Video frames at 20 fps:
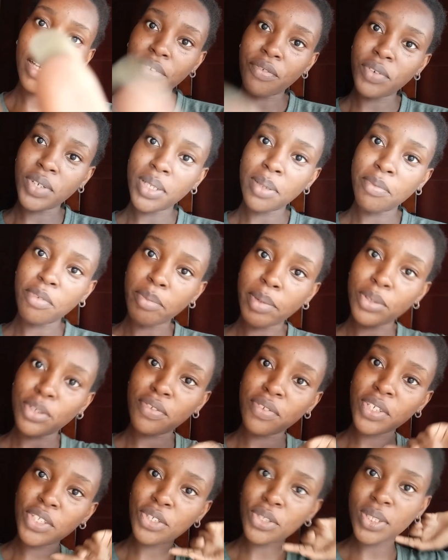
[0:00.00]
can read them from my
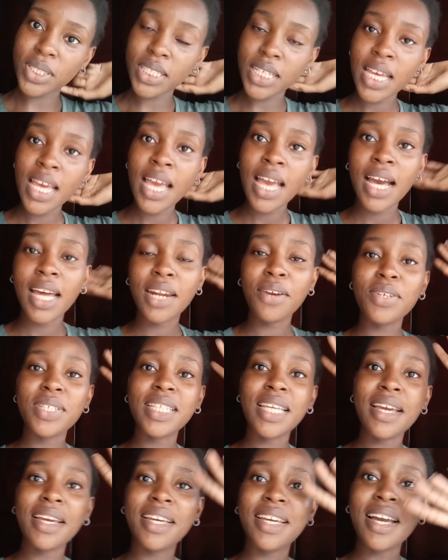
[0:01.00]
notifications and i was
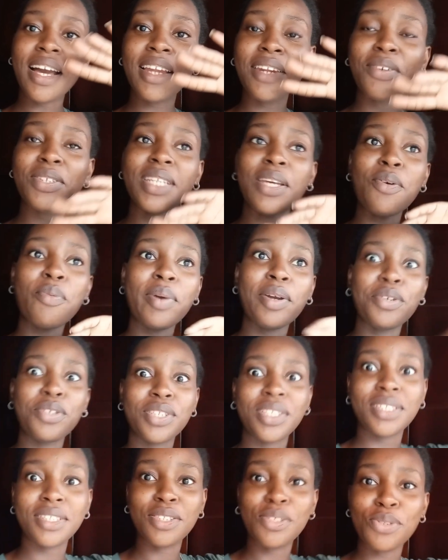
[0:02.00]
like and i was like oh my god
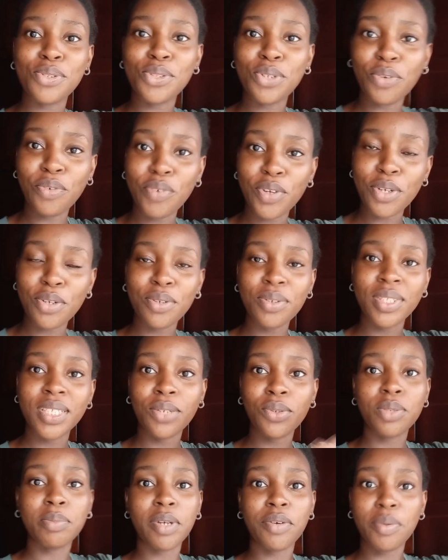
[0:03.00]
this is so surreal that
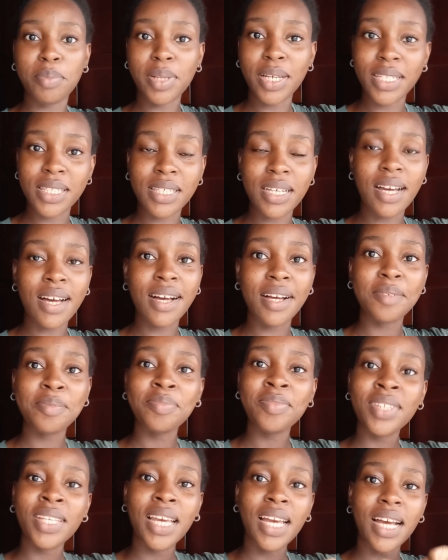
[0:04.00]
was my reply to her
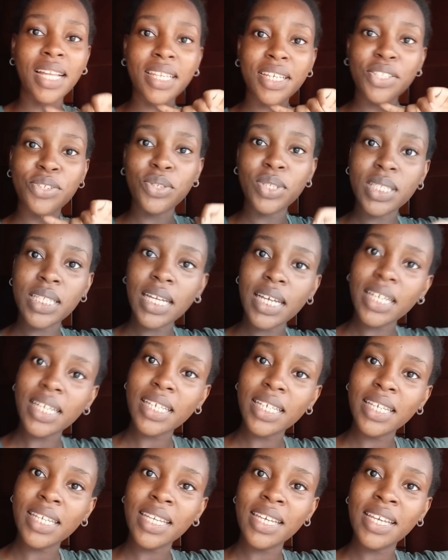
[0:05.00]
and then she was
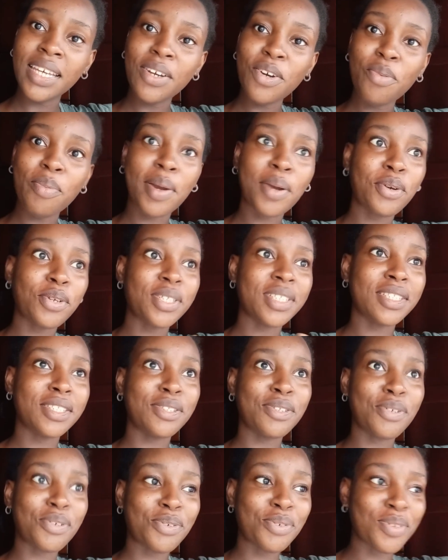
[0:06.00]
like oh my god
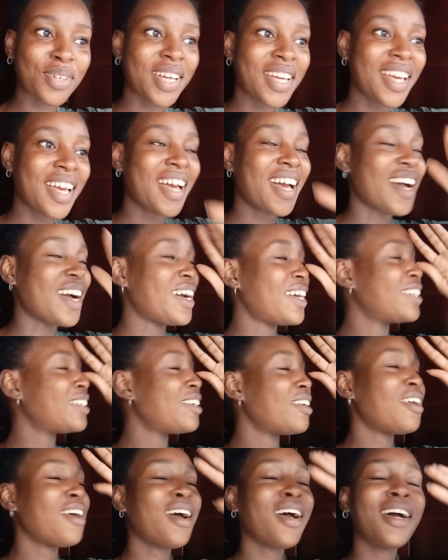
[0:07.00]
it's you and
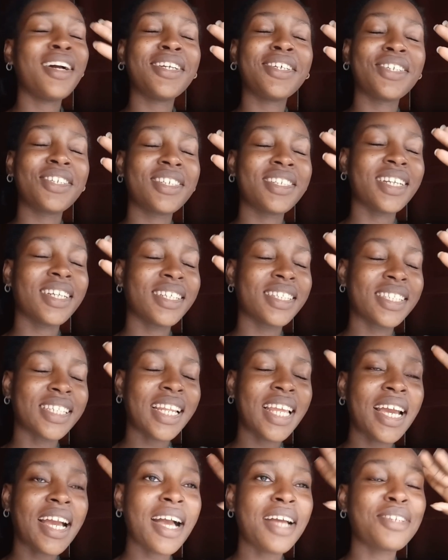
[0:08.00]
oh shit
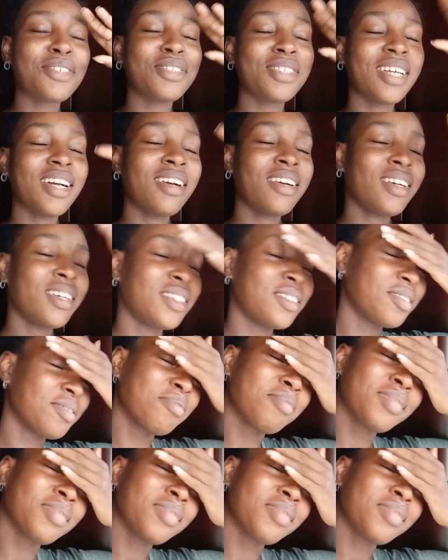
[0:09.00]
like i oh